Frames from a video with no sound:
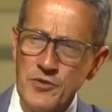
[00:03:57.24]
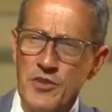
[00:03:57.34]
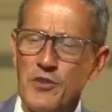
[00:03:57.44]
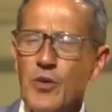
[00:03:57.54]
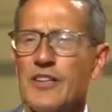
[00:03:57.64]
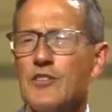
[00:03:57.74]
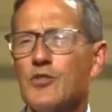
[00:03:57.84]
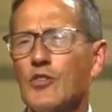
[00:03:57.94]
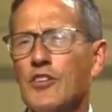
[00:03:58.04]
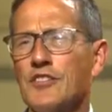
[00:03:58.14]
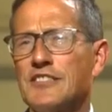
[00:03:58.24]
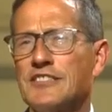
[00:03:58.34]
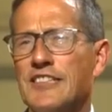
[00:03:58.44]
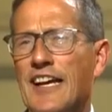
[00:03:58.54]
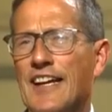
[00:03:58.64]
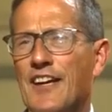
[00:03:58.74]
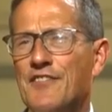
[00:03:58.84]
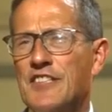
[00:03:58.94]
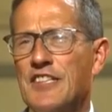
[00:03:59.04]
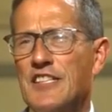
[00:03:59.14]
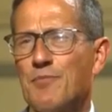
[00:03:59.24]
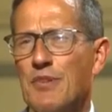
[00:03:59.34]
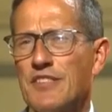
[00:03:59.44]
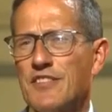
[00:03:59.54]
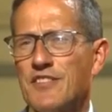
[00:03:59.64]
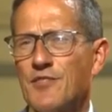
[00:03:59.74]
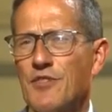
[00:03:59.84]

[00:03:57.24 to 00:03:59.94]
want to quickly talk on this NFTs business.